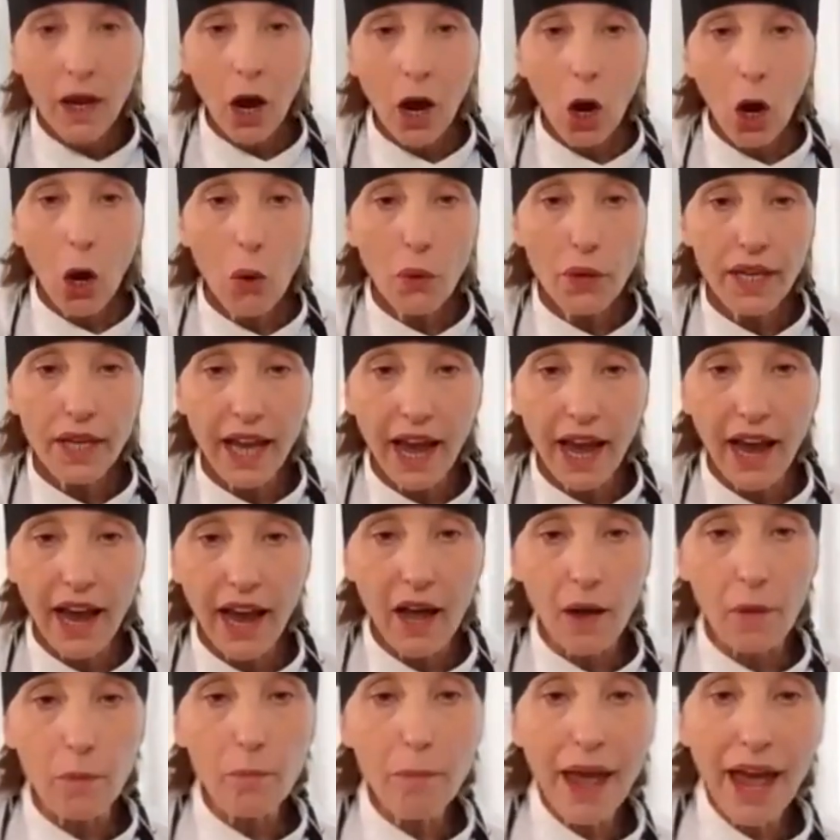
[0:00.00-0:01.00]
Oh yes.
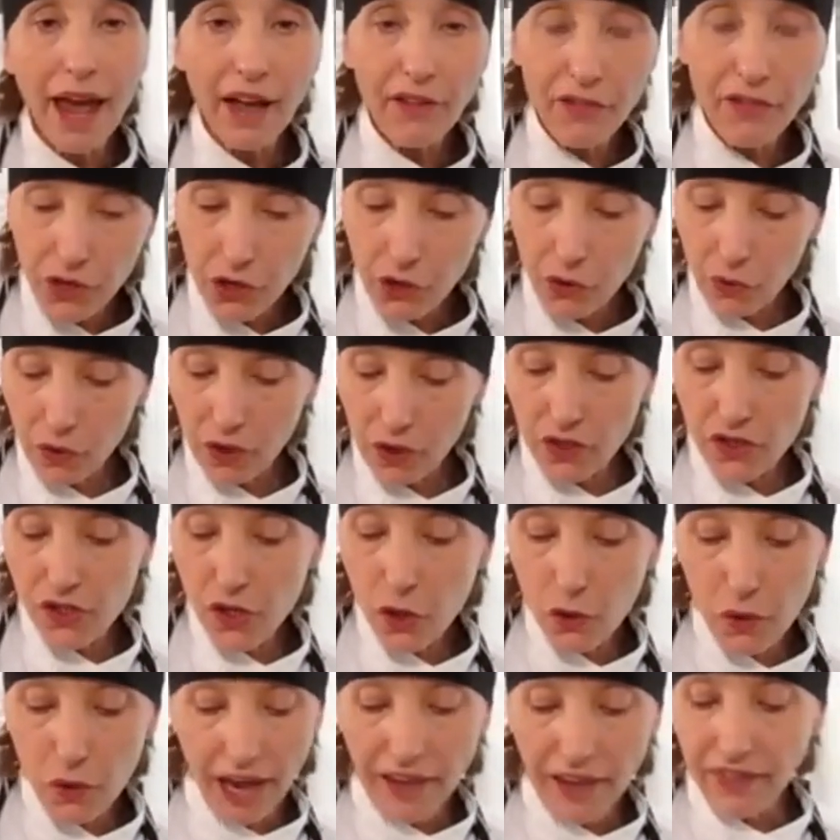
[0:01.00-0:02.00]
Yeah, Matthew,
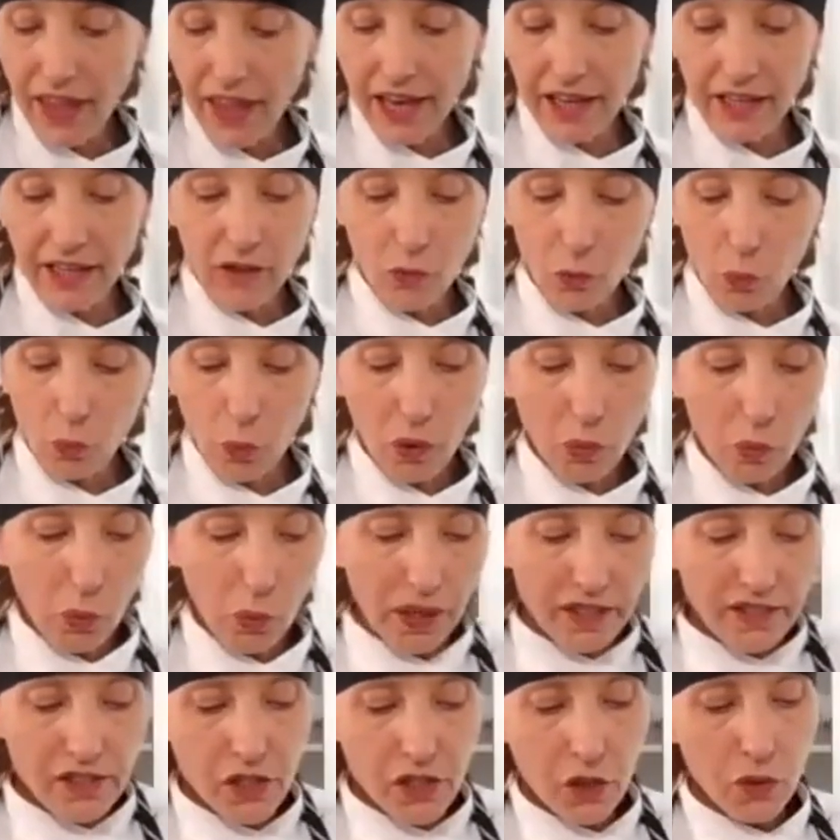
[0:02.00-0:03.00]
so, and then, well,
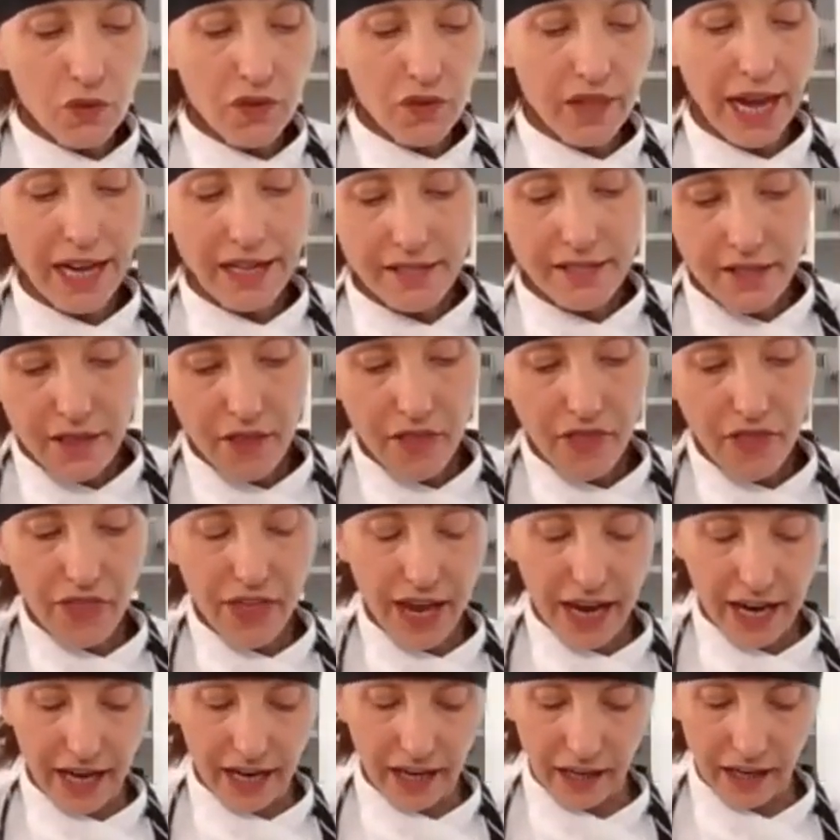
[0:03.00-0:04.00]
that's the
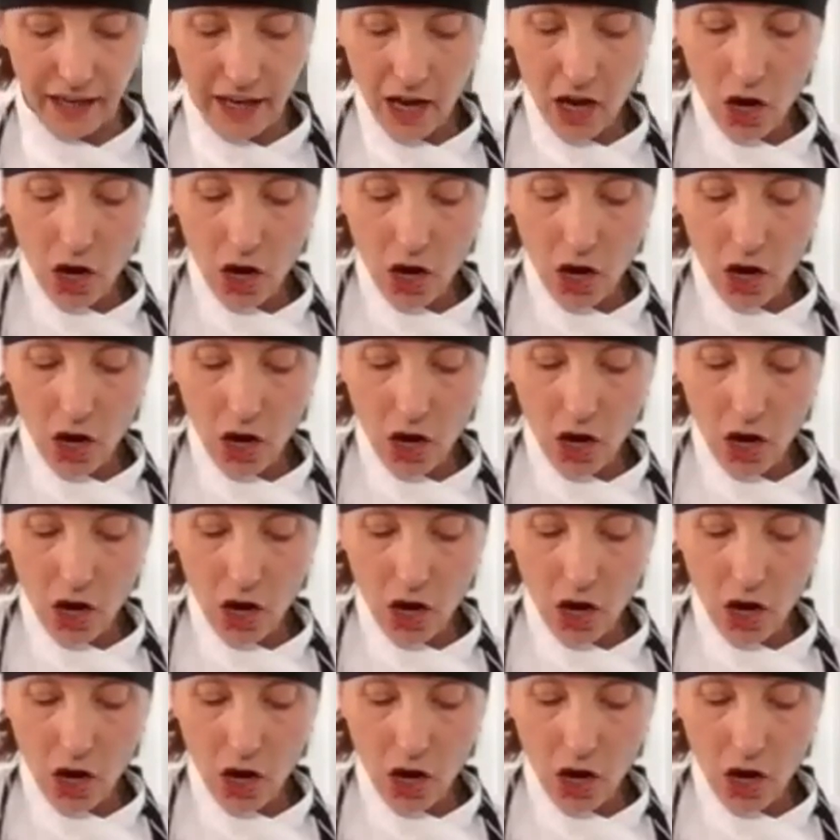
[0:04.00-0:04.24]
thing.